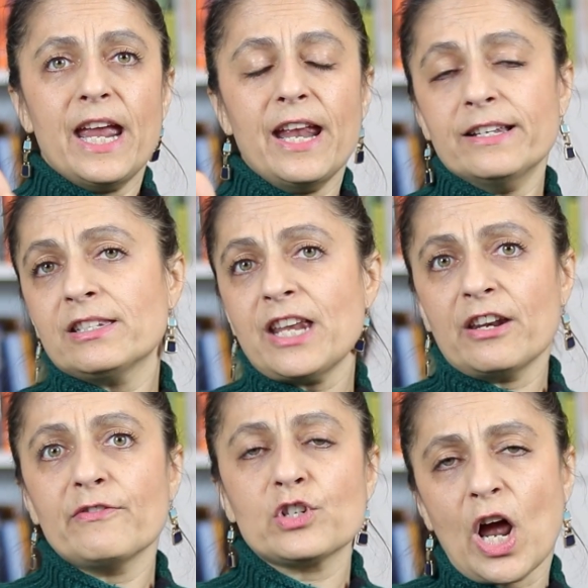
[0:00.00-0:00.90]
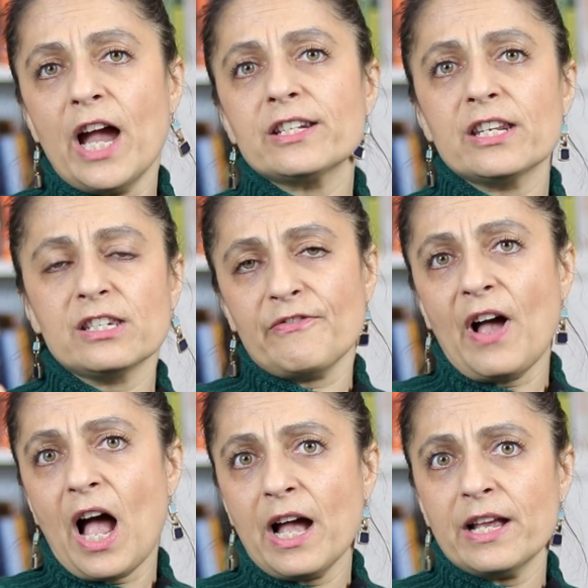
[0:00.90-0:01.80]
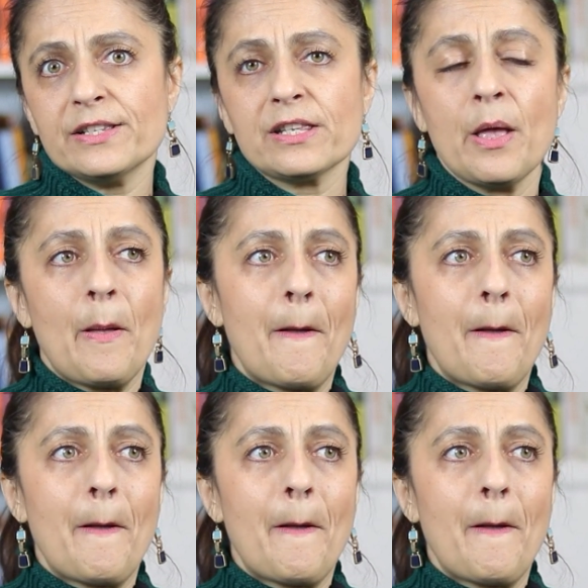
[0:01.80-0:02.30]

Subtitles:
instead of trying to devise